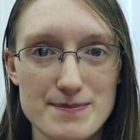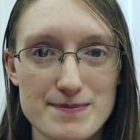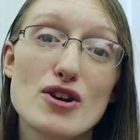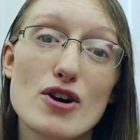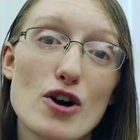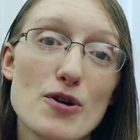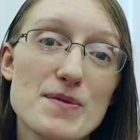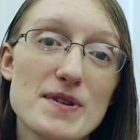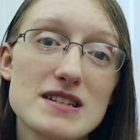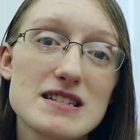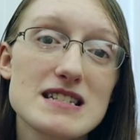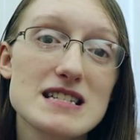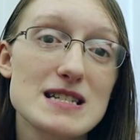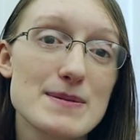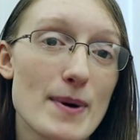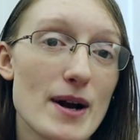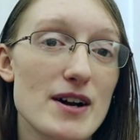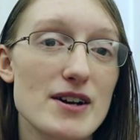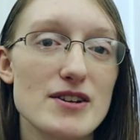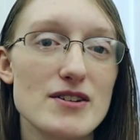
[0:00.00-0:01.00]
So I hope this
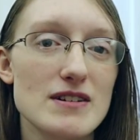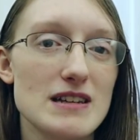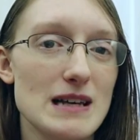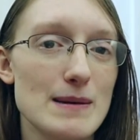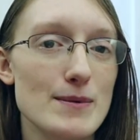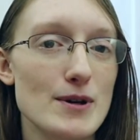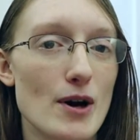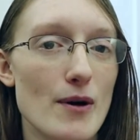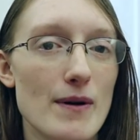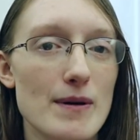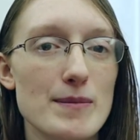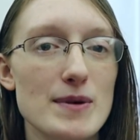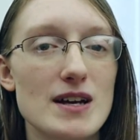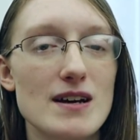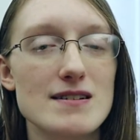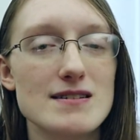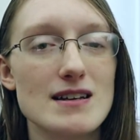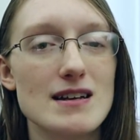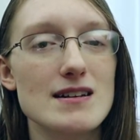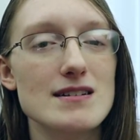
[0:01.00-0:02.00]
inspired you to keep going
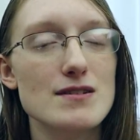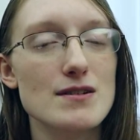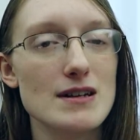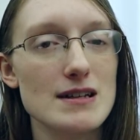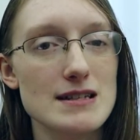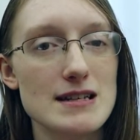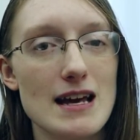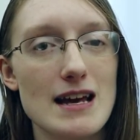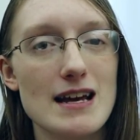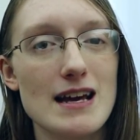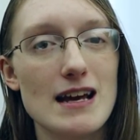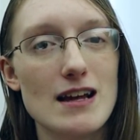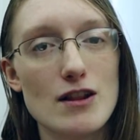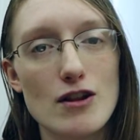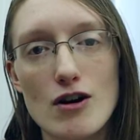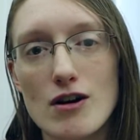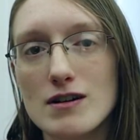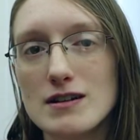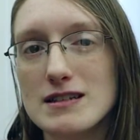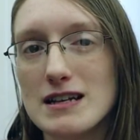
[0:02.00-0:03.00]
because it is going to take a
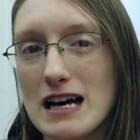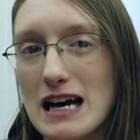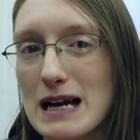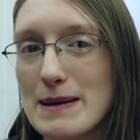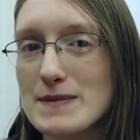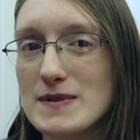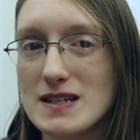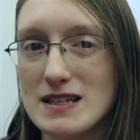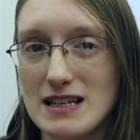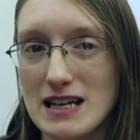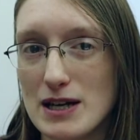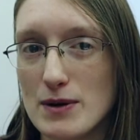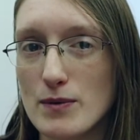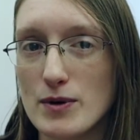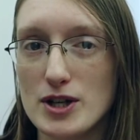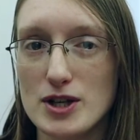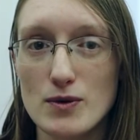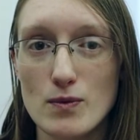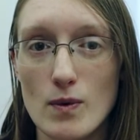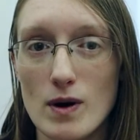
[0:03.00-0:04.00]
long time to get where
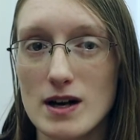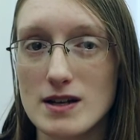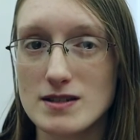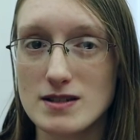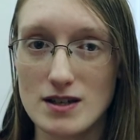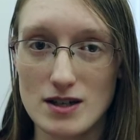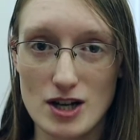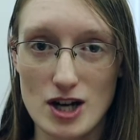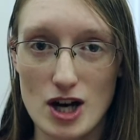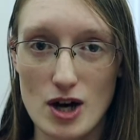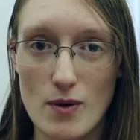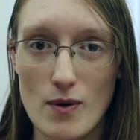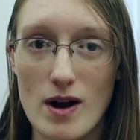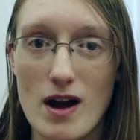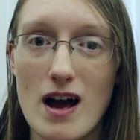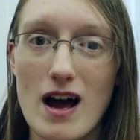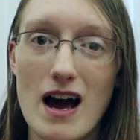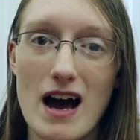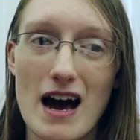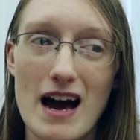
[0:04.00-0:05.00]
you want to go.
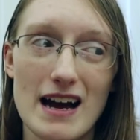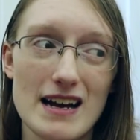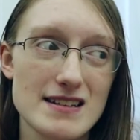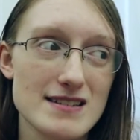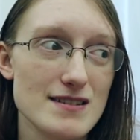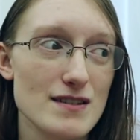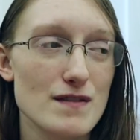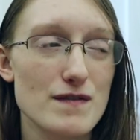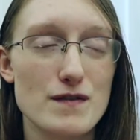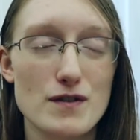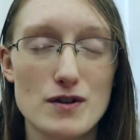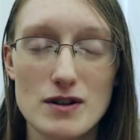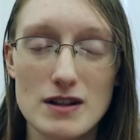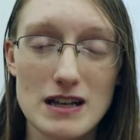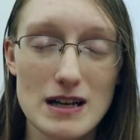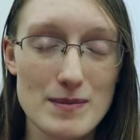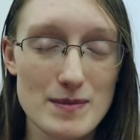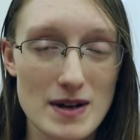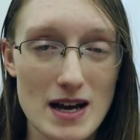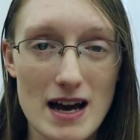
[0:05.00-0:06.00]
I still fully
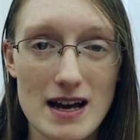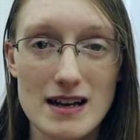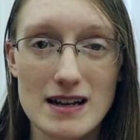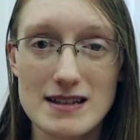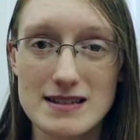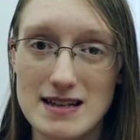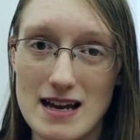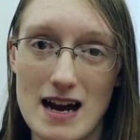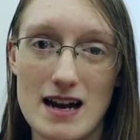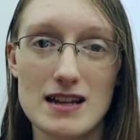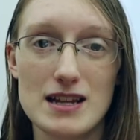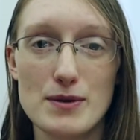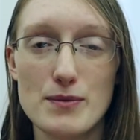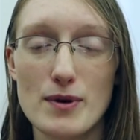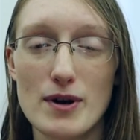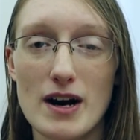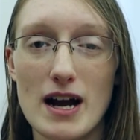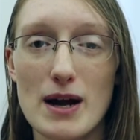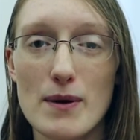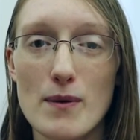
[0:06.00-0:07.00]
am not exactly
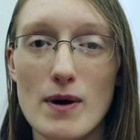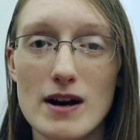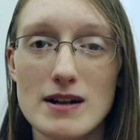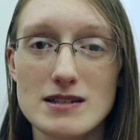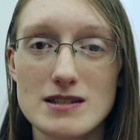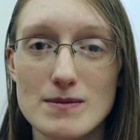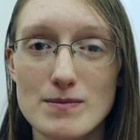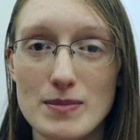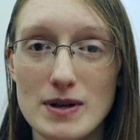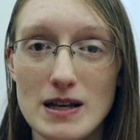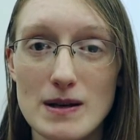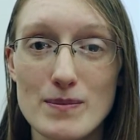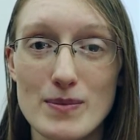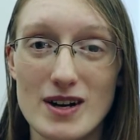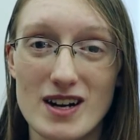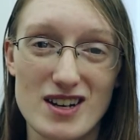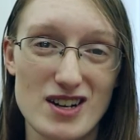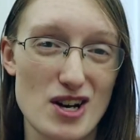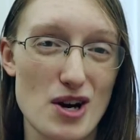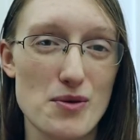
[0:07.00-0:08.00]
where I want to be, but
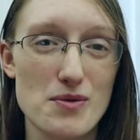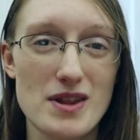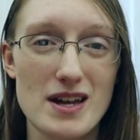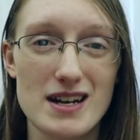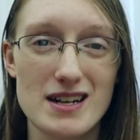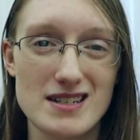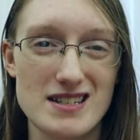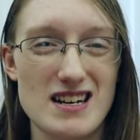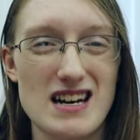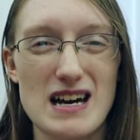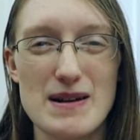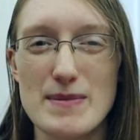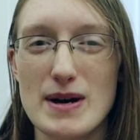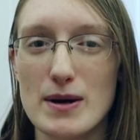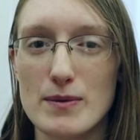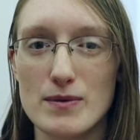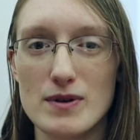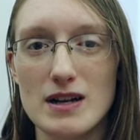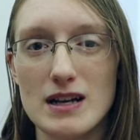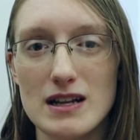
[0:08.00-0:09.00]
I know that in time I
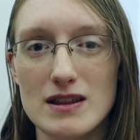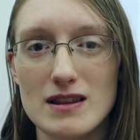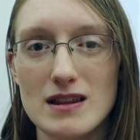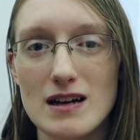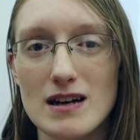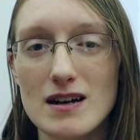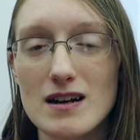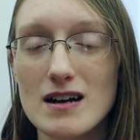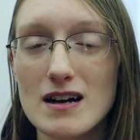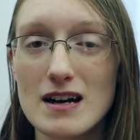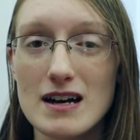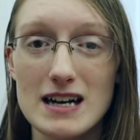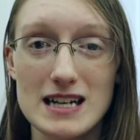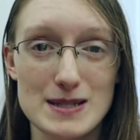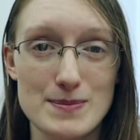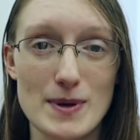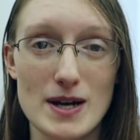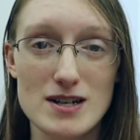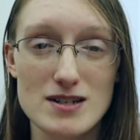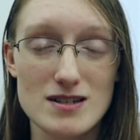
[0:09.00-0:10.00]
will get there,
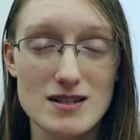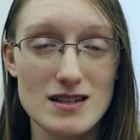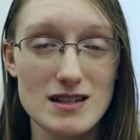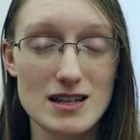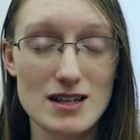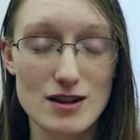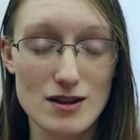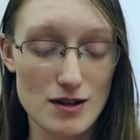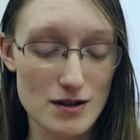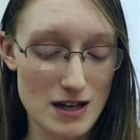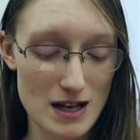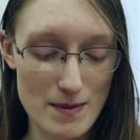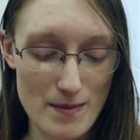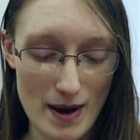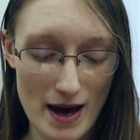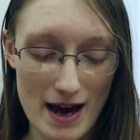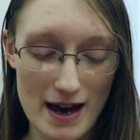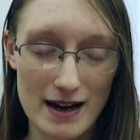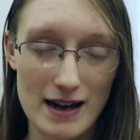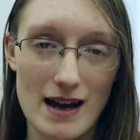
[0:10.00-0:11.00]
especially looking
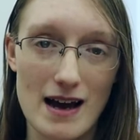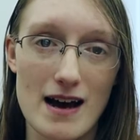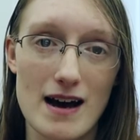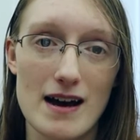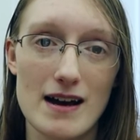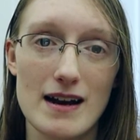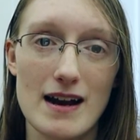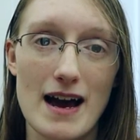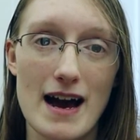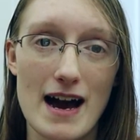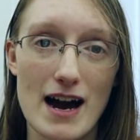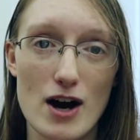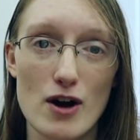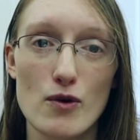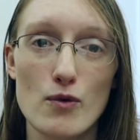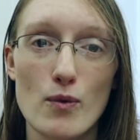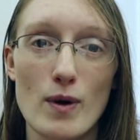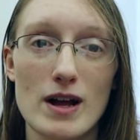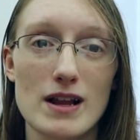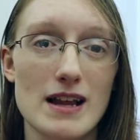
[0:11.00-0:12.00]
back on how
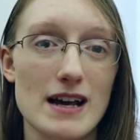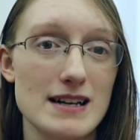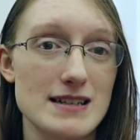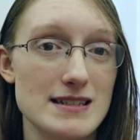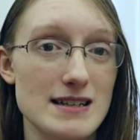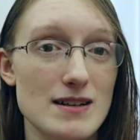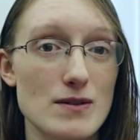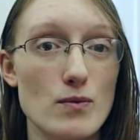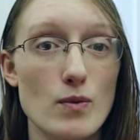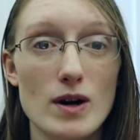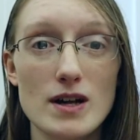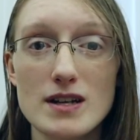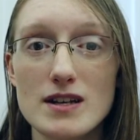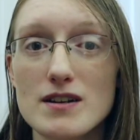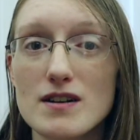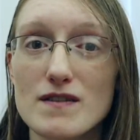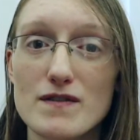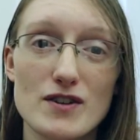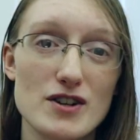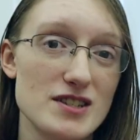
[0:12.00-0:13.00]
well I did one
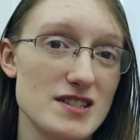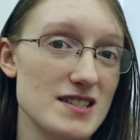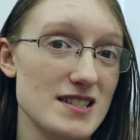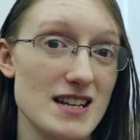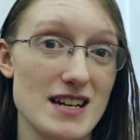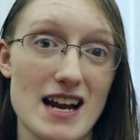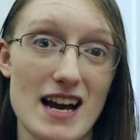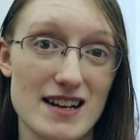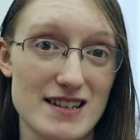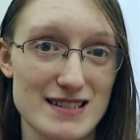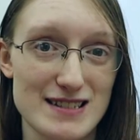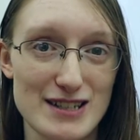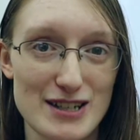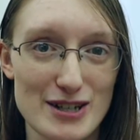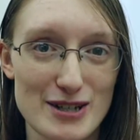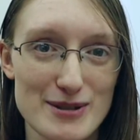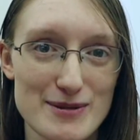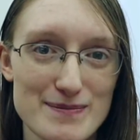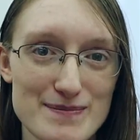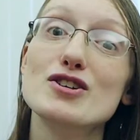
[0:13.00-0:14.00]
year versus the next
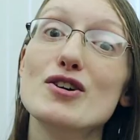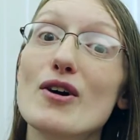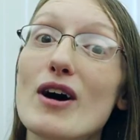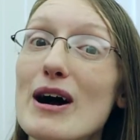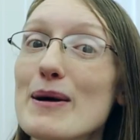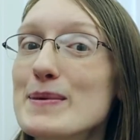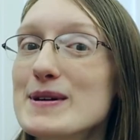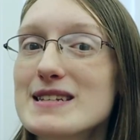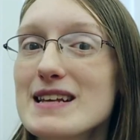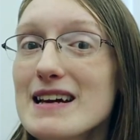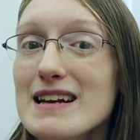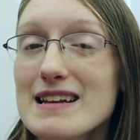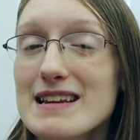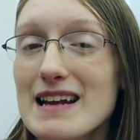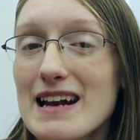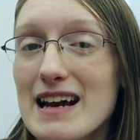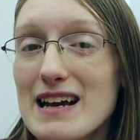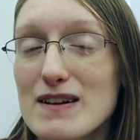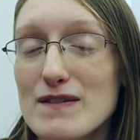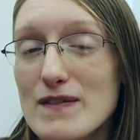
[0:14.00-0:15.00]
year. So I'm excited
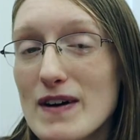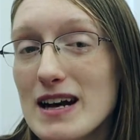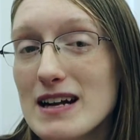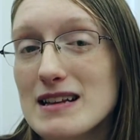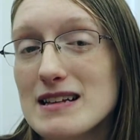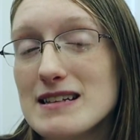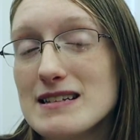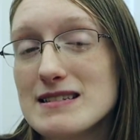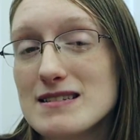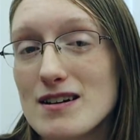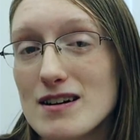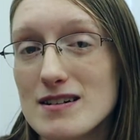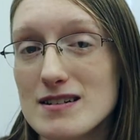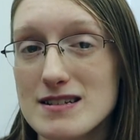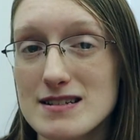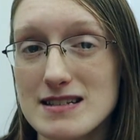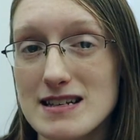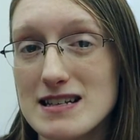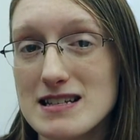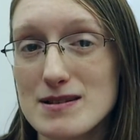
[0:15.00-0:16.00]
that I can finally start to
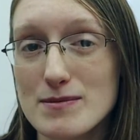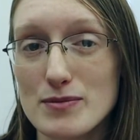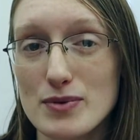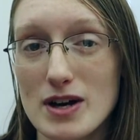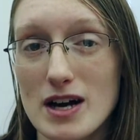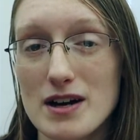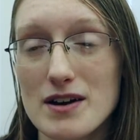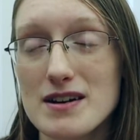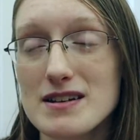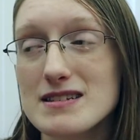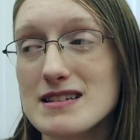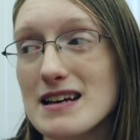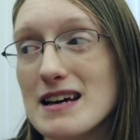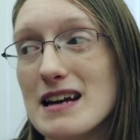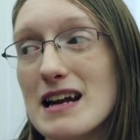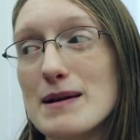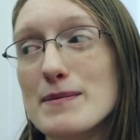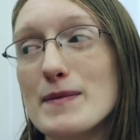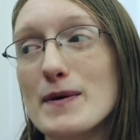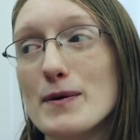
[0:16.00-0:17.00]
see some progress and
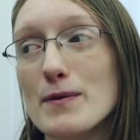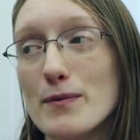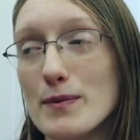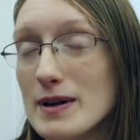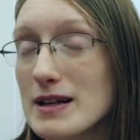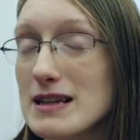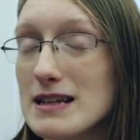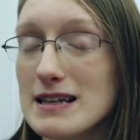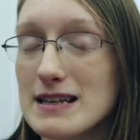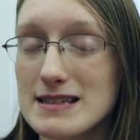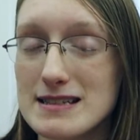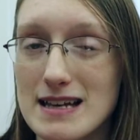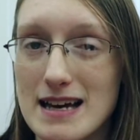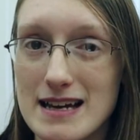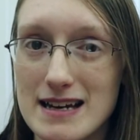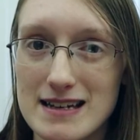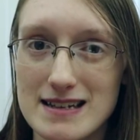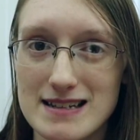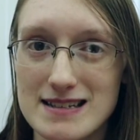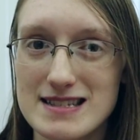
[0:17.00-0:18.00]
I'm really
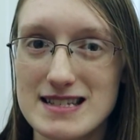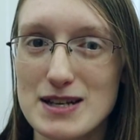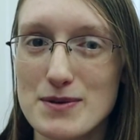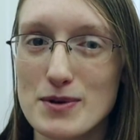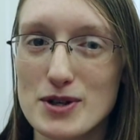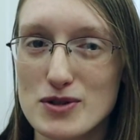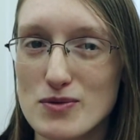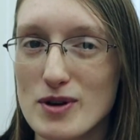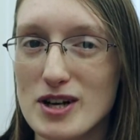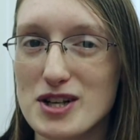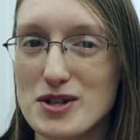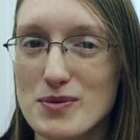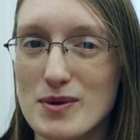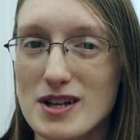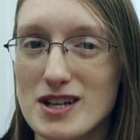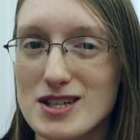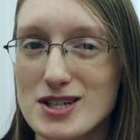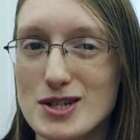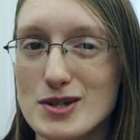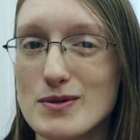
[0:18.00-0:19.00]
excited to see what
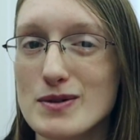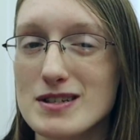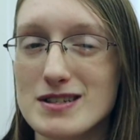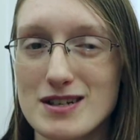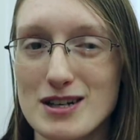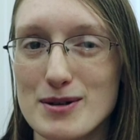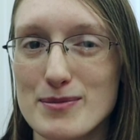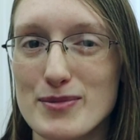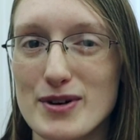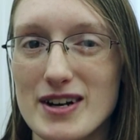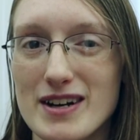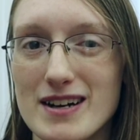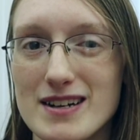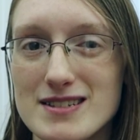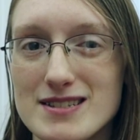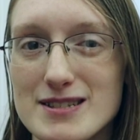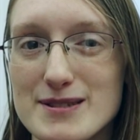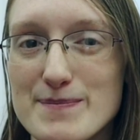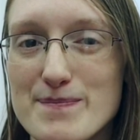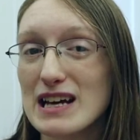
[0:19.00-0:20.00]
2022 is gonna bring
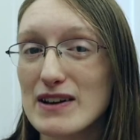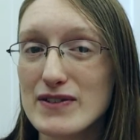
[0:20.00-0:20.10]
us.